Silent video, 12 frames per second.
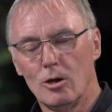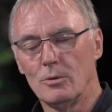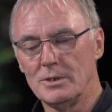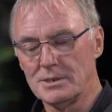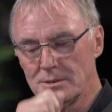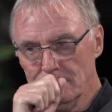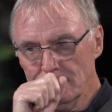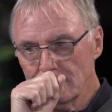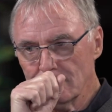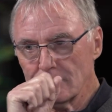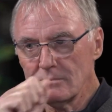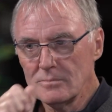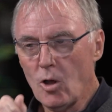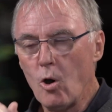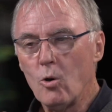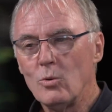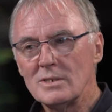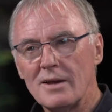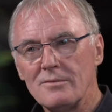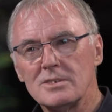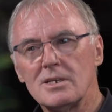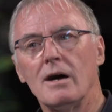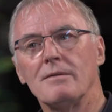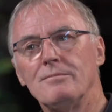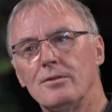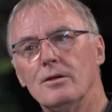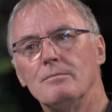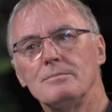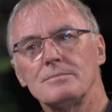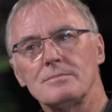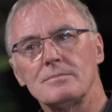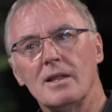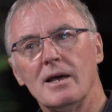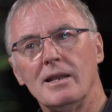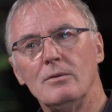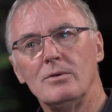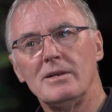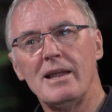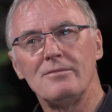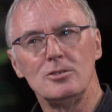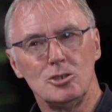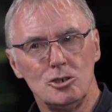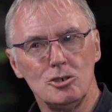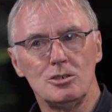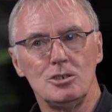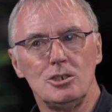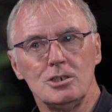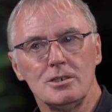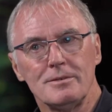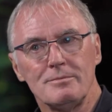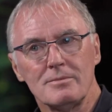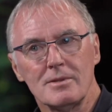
would always have time for them, and he would never judge